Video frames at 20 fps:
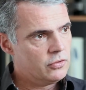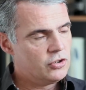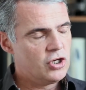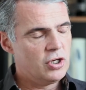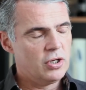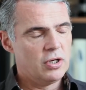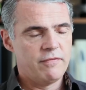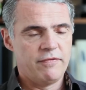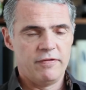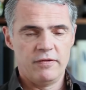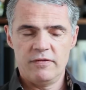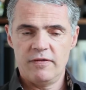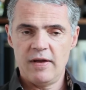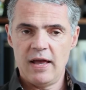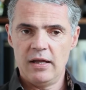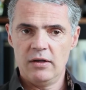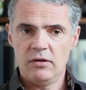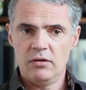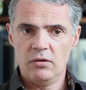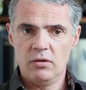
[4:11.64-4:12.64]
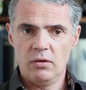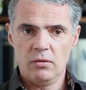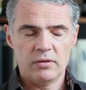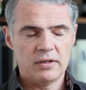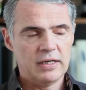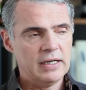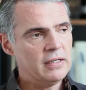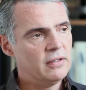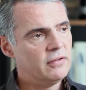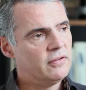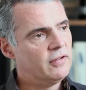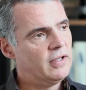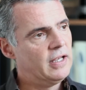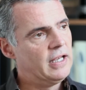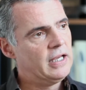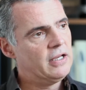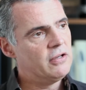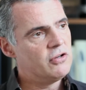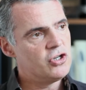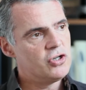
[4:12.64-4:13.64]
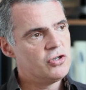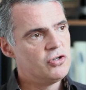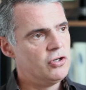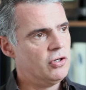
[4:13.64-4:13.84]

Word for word: she was found not guilty.